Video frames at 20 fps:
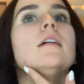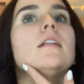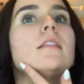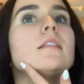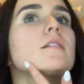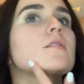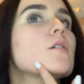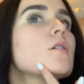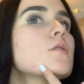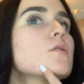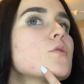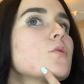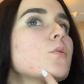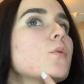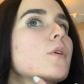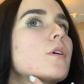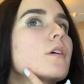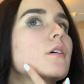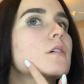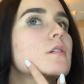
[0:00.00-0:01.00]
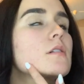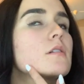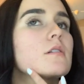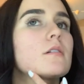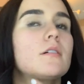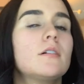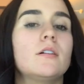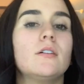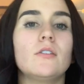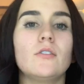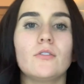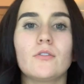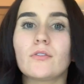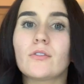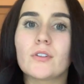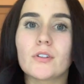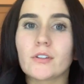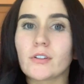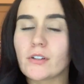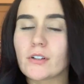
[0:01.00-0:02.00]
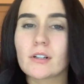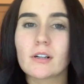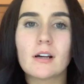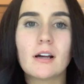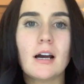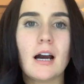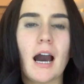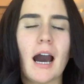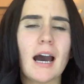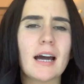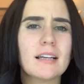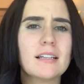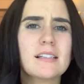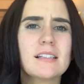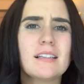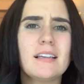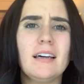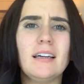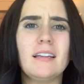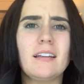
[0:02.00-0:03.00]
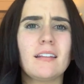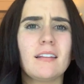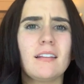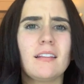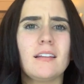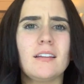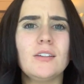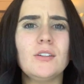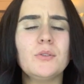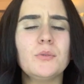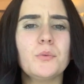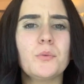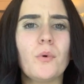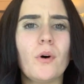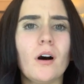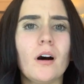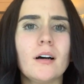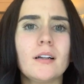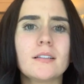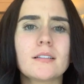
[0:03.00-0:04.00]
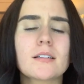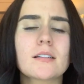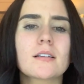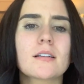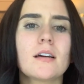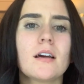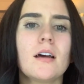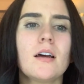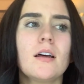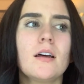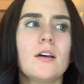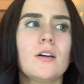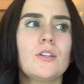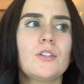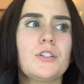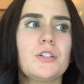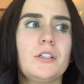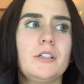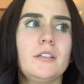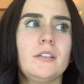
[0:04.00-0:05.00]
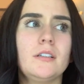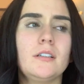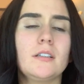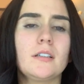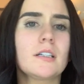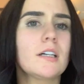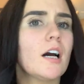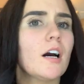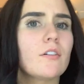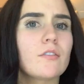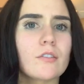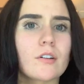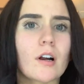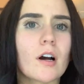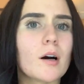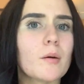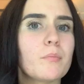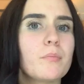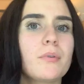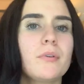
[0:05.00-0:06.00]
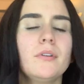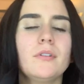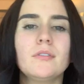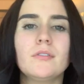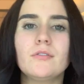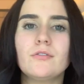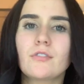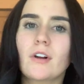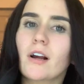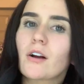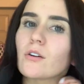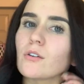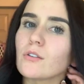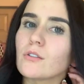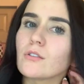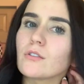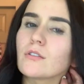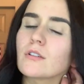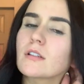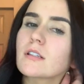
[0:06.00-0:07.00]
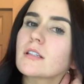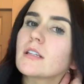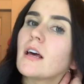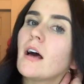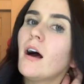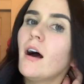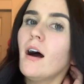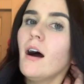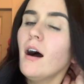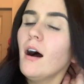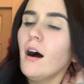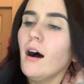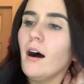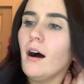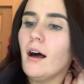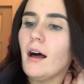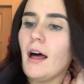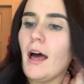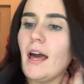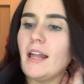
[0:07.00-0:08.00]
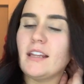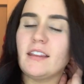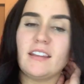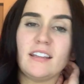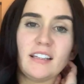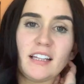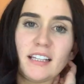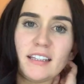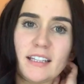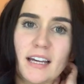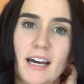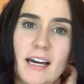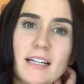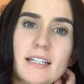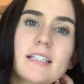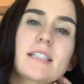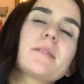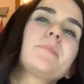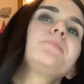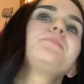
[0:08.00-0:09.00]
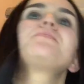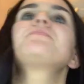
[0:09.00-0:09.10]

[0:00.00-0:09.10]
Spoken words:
This also works for honestly anything that you want to cover up, freckles, anything like that.